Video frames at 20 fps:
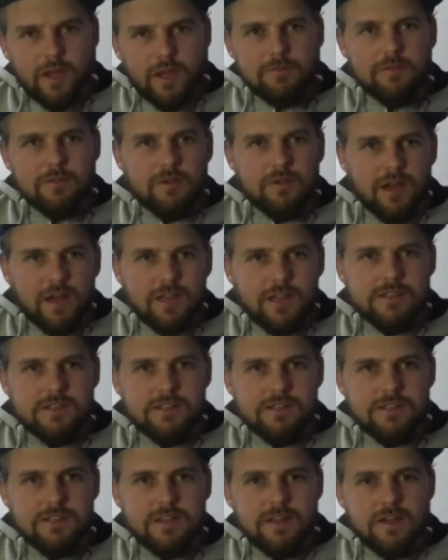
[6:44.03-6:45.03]
If you
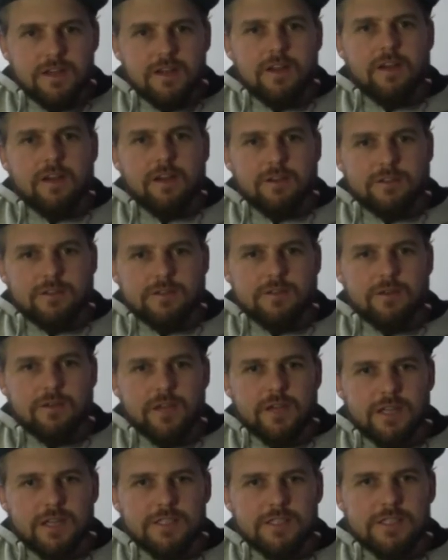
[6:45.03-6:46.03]
guys on screen
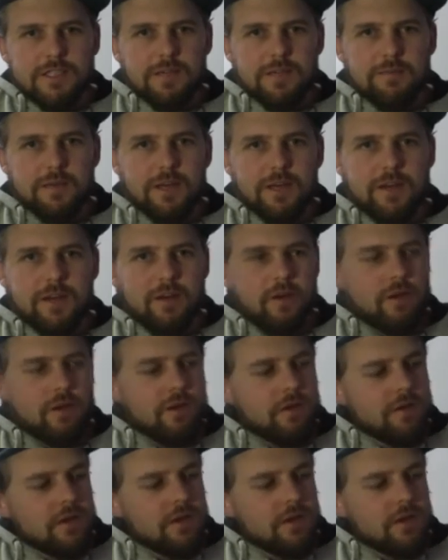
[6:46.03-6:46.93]
can just give me a nod.